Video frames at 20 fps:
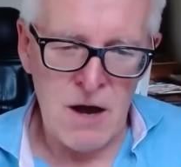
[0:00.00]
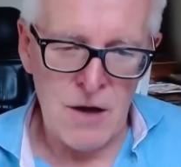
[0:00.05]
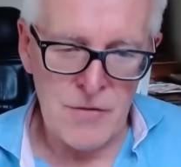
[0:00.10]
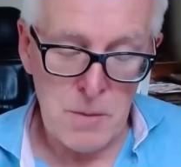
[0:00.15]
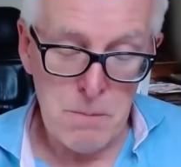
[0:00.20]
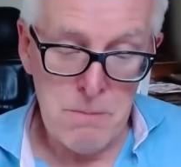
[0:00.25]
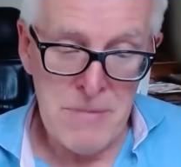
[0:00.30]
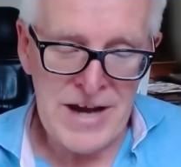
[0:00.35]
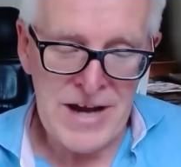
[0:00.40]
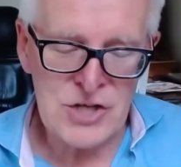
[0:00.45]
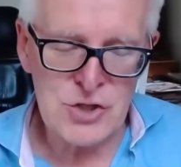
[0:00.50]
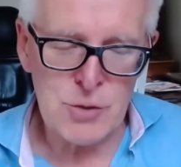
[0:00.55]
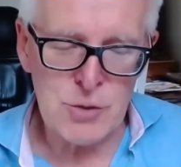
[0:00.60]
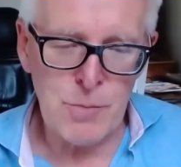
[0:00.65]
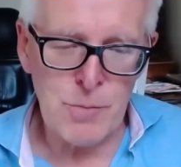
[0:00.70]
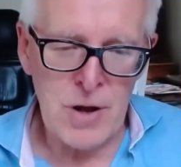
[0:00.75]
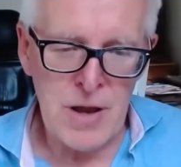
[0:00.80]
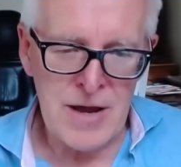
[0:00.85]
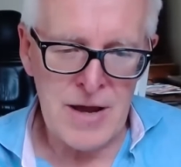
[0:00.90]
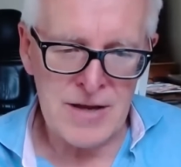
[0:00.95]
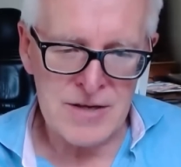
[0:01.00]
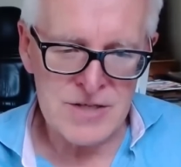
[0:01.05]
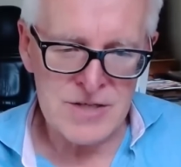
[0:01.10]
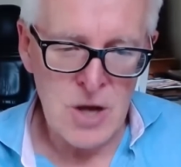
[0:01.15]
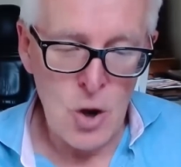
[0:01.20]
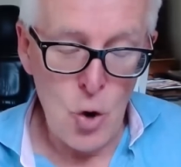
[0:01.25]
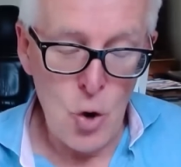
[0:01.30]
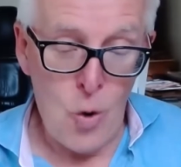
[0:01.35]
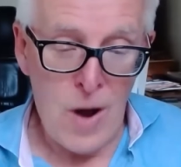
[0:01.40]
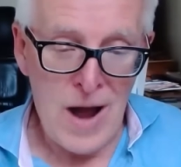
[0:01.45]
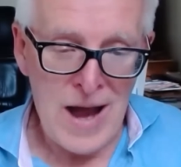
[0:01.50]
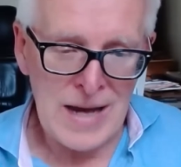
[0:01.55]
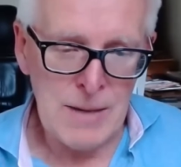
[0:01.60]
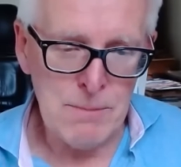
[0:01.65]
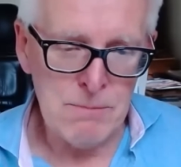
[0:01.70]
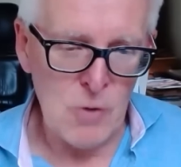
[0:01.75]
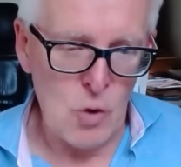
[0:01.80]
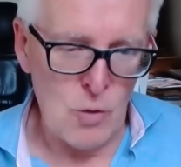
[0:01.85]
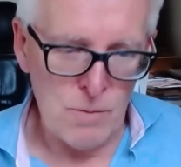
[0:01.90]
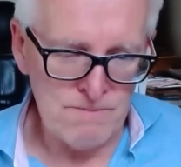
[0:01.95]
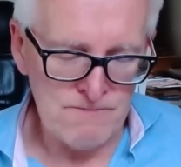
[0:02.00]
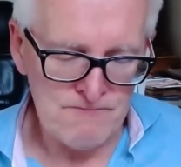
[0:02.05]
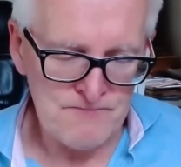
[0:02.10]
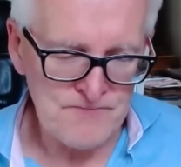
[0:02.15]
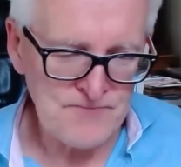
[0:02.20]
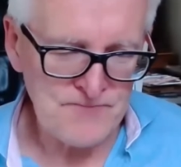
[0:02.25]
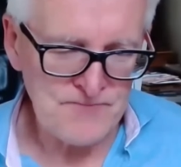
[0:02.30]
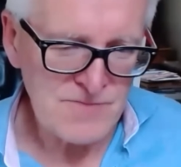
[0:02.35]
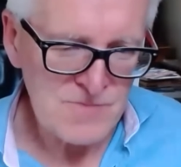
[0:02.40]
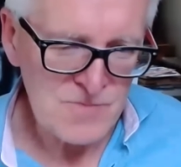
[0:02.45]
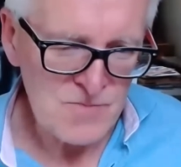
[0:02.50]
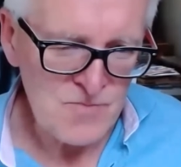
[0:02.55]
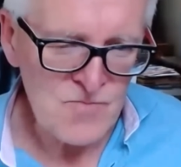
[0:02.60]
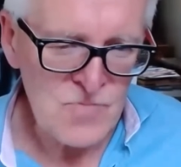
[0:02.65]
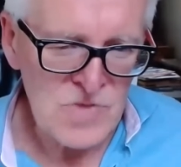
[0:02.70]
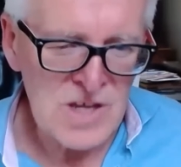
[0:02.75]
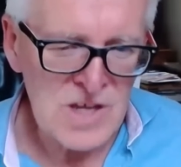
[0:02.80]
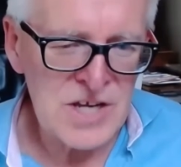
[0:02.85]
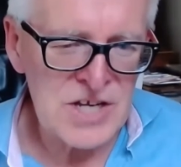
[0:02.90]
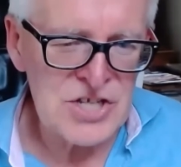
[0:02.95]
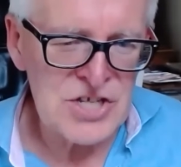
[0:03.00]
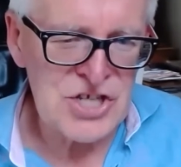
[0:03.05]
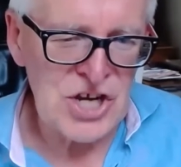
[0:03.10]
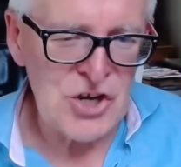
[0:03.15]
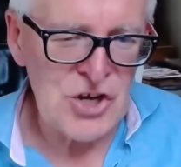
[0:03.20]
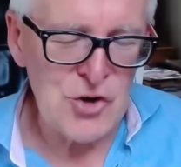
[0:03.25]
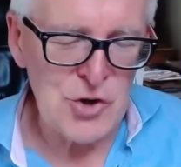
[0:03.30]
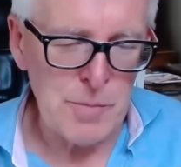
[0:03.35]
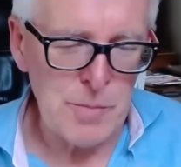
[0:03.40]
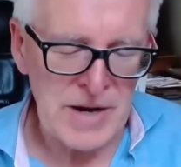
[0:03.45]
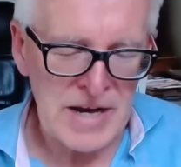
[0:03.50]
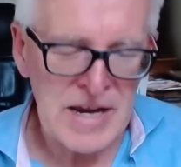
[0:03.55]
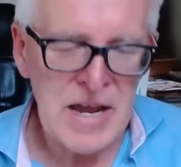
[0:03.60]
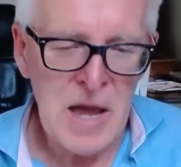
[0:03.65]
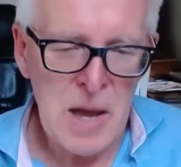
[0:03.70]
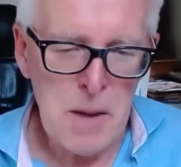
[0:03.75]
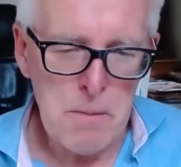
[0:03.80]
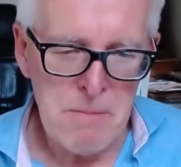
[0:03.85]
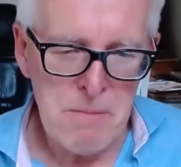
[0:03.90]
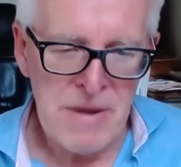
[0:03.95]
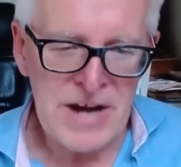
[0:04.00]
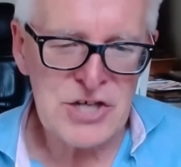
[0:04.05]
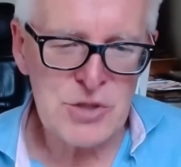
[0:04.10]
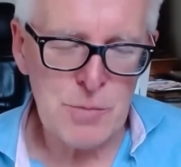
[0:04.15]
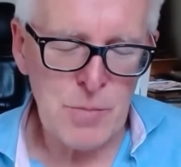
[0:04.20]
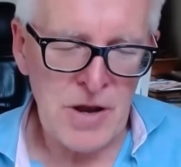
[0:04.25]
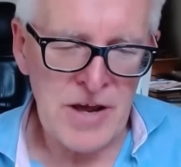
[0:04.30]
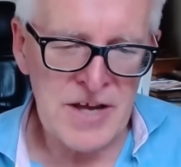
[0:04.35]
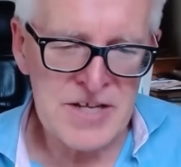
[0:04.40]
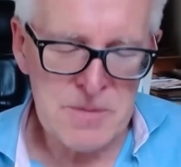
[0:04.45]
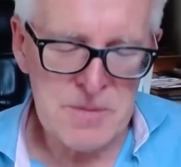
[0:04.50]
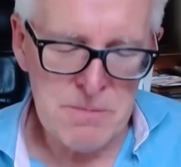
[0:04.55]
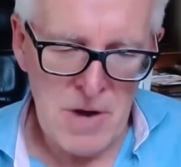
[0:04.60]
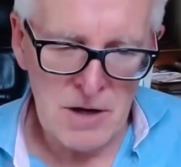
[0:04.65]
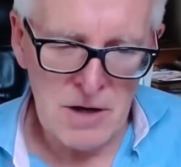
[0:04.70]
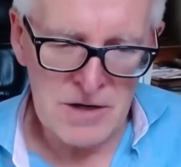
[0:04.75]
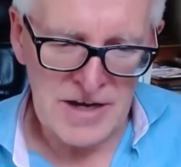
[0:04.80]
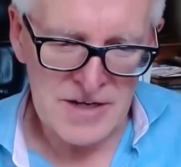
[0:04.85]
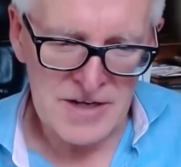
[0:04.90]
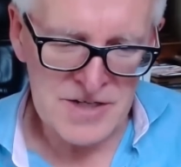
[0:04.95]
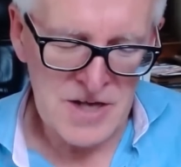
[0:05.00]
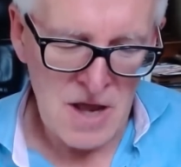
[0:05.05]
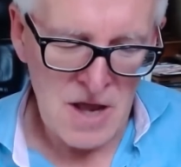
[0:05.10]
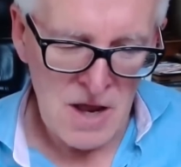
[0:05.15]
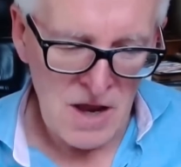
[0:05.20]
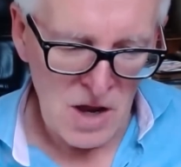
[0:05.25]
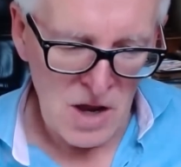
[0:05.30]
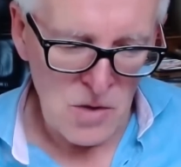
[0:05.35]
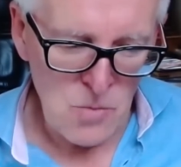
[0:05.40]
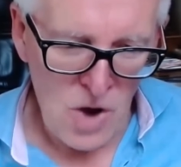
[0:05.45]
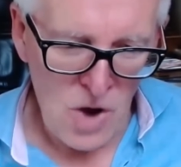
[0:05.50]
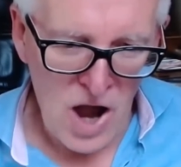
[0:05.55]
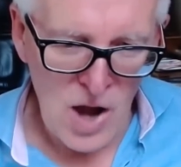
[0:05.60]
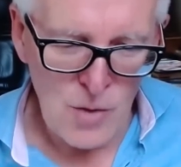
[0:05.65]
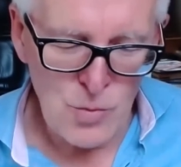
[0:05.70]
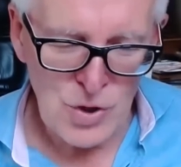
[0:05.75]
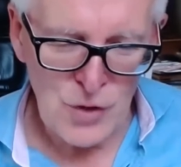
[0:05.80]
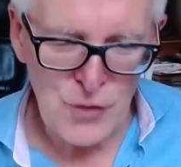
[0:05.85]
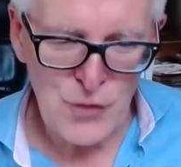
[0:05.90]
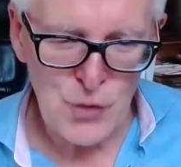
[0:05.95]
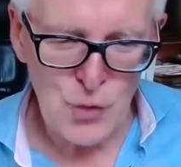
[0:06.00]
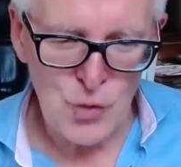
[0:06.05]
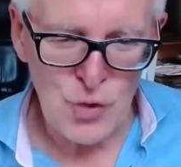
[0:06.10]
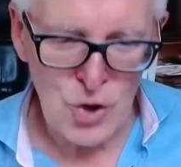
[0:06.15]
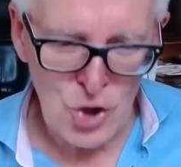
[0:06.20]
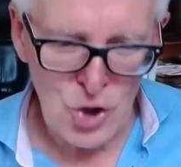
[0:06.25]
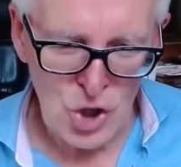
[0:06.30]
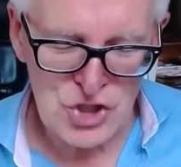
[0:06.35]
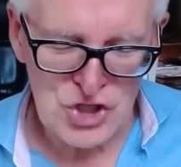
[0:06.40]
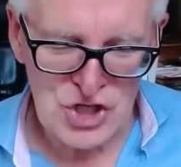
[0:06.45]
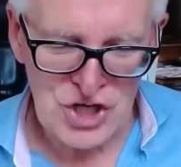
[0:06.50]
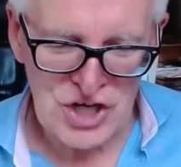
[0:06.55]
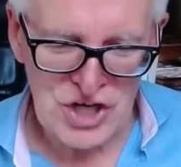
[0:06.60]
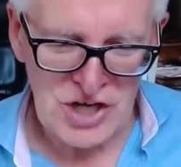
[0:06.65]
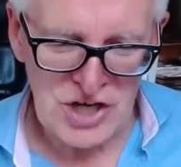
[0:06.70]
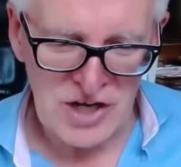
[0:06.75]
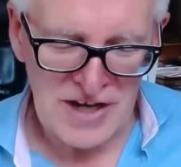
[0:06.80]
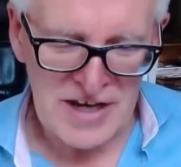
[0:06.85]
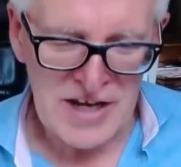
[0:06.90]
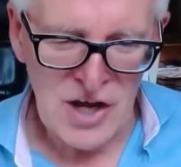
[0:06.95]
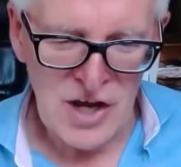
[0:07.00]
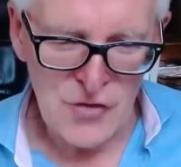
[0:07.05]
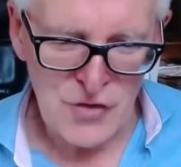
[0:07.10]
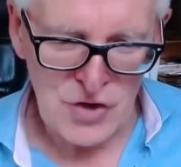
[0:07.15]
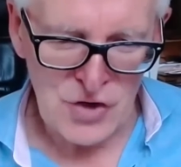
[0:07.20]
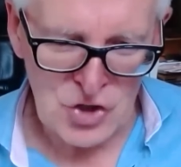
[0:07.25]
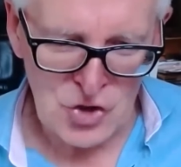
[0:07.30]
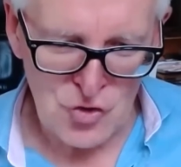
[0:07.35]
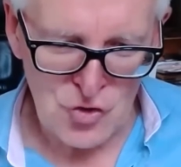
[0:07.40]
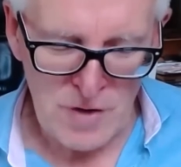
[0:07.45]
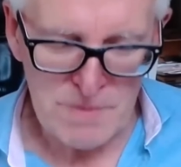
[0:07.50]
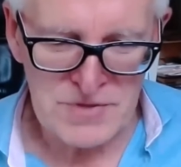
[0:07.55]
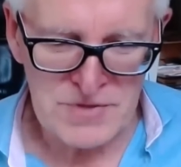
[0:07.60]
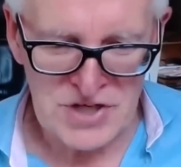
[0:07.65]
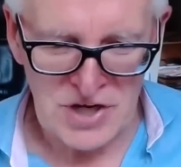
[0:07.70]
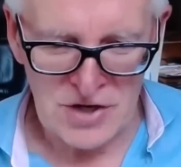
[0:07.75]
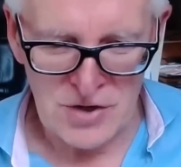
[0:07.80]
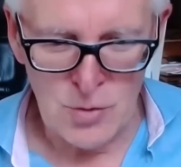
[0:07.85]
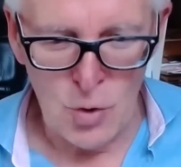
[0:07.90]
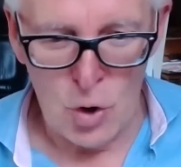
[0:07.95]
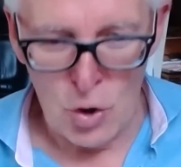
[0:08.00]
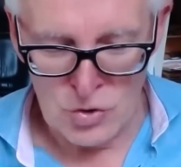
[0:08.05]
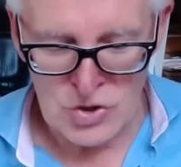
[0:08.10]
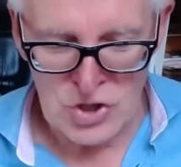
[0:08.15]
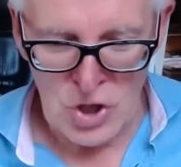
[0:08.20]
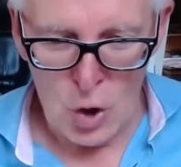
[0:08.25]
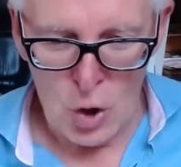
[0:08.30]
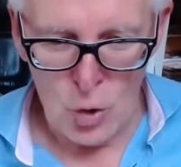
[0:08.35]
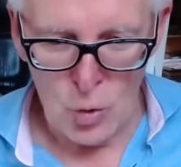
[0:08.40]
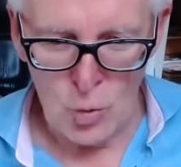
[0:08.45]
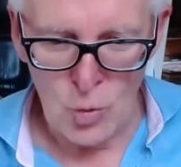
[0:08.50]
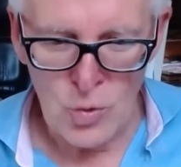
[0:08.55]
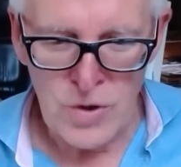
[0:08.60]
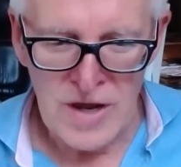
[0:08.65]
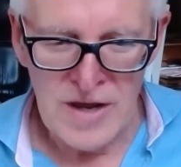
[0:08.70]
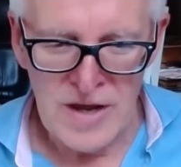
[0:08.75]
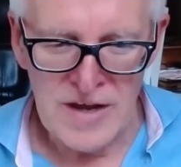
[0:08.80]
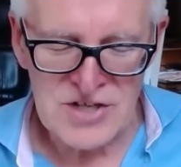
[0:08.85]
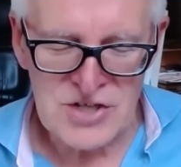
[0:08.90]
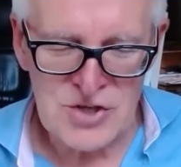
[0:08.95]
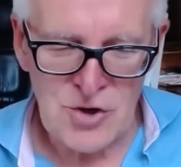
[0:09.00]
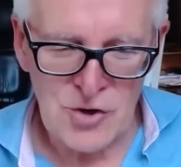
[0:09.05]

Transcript: are the major players or aim or continue to be major players in markets. And I would have thought logically that crypto or gold has